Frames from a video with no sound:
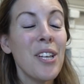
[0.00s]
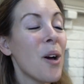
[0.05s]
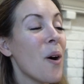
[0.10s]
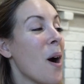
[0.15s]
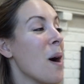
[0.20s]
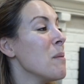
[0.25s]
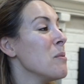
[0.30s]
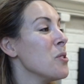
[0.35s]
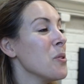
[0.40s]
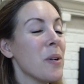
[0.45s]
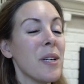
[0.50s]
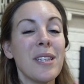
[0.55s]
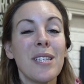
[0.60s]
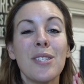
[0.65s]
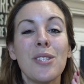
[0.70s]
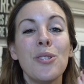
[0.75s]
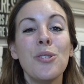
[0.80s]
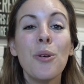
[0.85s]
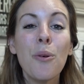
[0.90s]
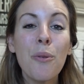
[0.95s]
I'm doing
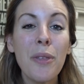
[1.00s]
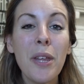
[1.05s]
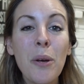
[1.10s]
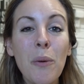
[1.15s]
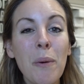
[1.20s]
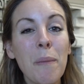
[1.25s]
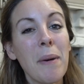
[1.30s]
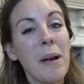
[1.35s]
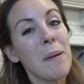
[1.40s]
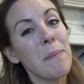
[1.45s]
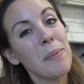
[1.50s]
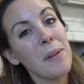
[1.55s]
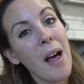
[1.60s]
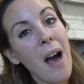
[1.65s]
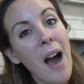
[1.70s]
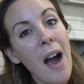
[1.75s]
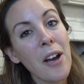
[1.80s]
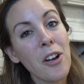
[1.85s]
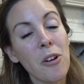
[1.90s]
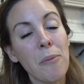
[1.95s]
this new thing with my
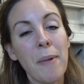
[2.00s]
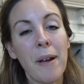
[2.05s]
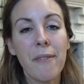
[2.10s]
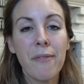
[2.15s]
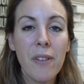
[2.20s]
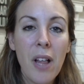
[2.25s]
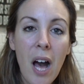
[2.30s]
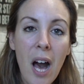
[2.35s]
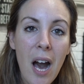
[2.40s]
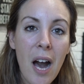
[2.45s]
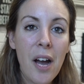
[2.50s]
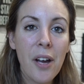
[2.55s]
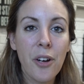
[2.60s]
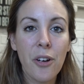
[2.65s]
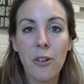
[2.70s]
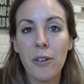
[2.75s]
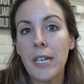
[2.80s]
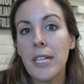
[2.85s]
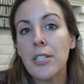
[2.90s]
blog or